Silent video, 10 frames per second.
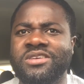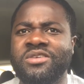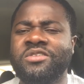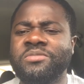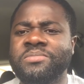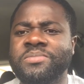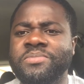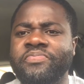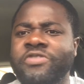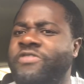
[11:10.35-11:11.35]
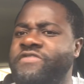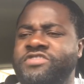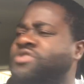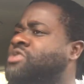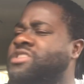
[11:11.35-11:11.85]
you know,
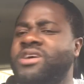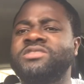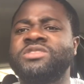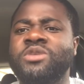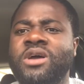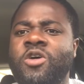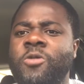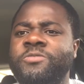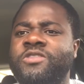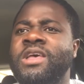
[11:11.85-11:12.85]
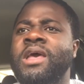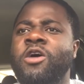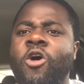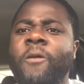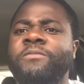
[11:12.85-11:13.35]
$15,000-$20,000
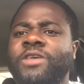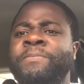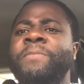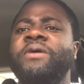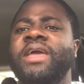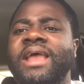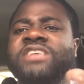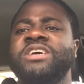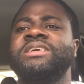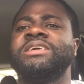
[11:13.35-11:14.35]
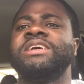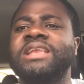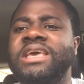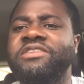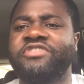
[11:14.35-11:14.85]
homes that people can actually
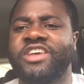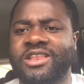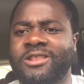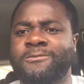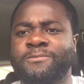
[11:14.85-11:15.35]
live in.